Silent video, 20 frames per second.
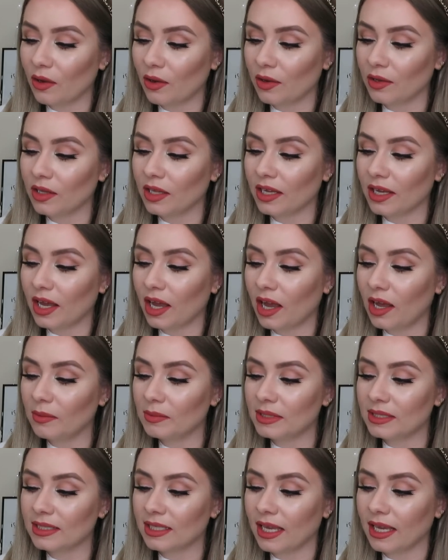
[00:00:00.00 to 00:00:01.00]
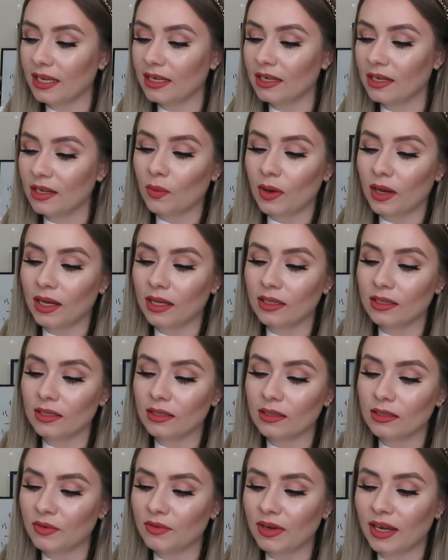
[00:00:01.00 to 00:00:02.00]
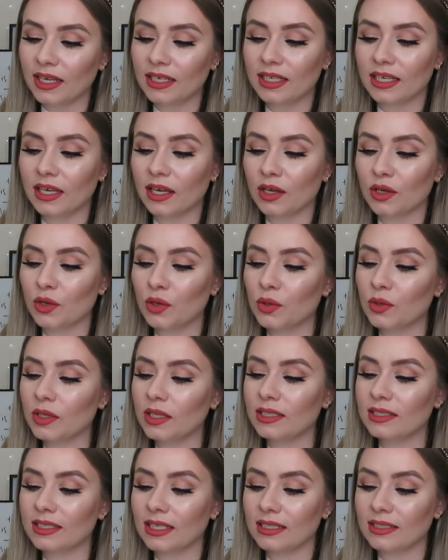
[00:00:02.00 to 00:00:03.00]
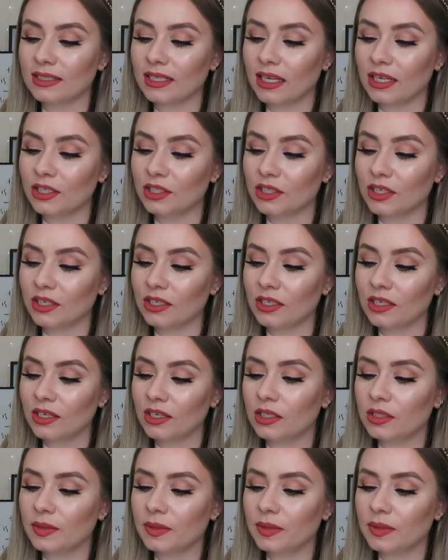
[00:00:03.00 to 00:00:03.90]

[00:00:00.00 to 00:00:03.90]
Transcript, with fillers: oil and calm skin while providing a cooling sensation.